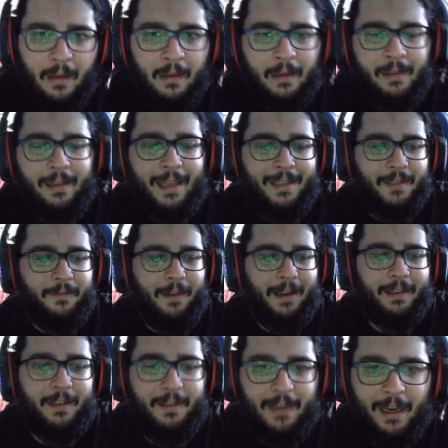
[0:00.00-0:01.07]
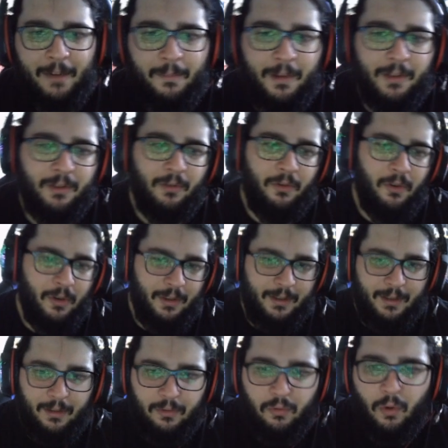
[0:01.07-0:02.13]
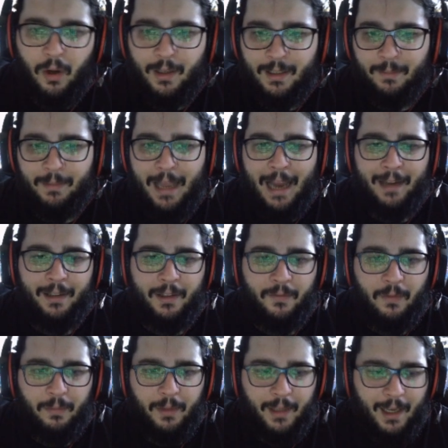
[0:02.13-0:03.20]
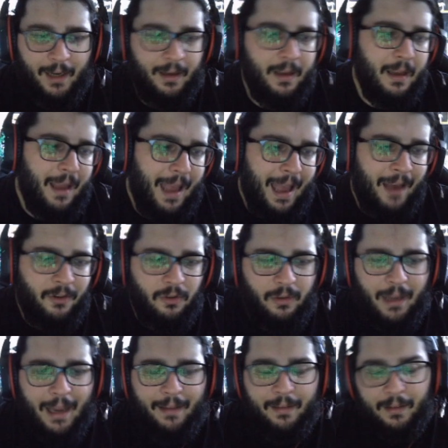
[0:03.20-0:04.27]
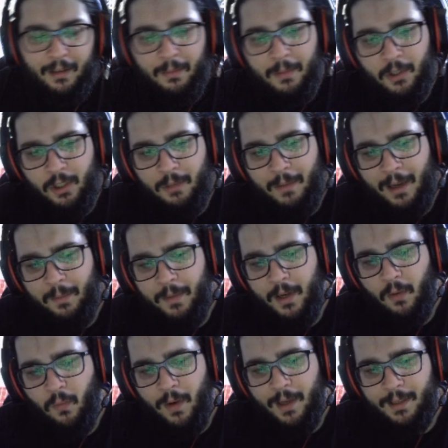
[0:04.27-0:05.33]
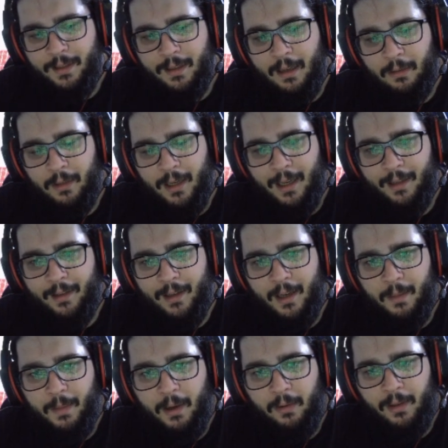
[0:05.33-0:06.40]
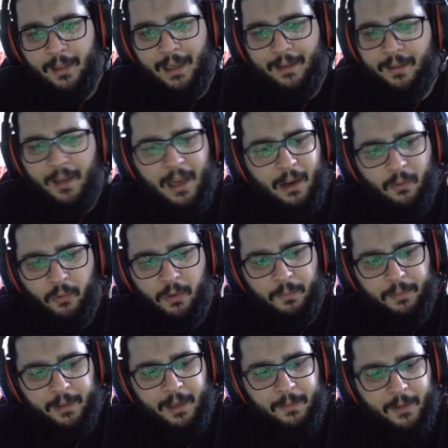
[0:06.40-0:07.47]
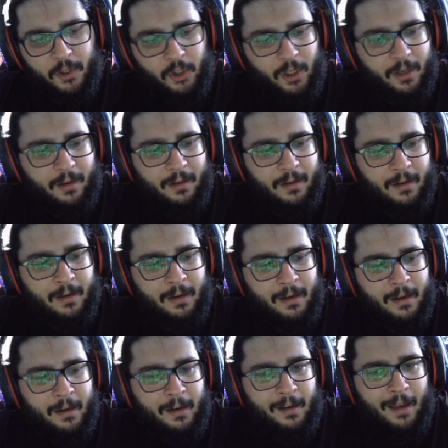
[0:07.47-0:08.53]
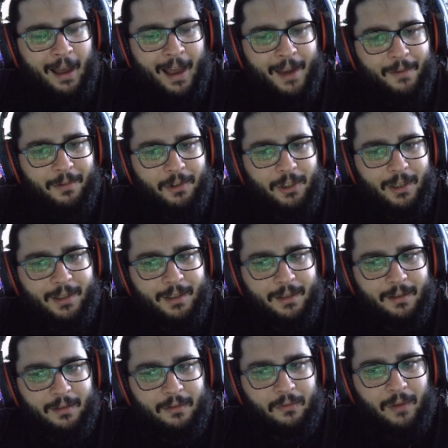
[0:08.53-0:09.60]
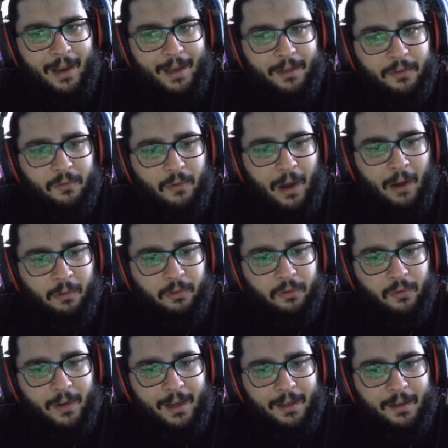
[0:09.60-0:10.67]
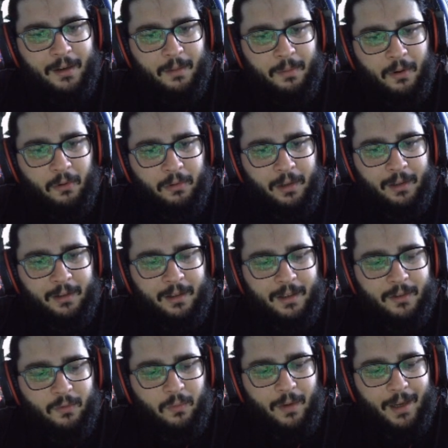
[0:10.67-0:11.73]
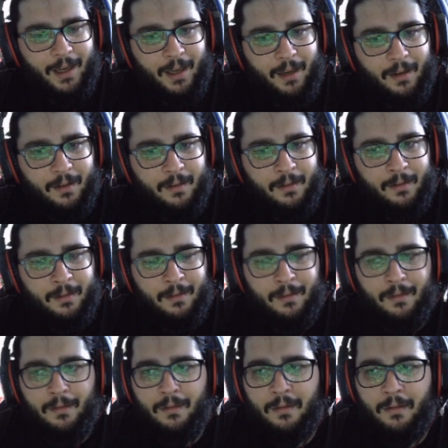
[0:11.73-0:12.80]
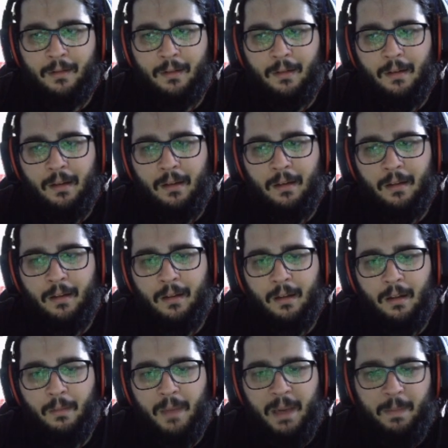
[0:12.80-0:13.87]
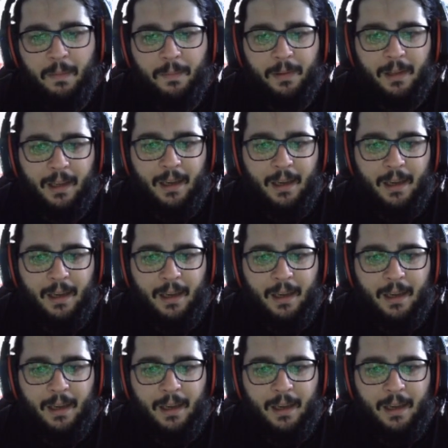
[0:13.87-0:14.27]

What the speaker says: classified assignments, so you could still draw some tactics from the deck. Actually, I think the mission might be a waste now that I think about it. I think I wouldn't play mission. I would just try to out-trade the opponent this way. Maybe play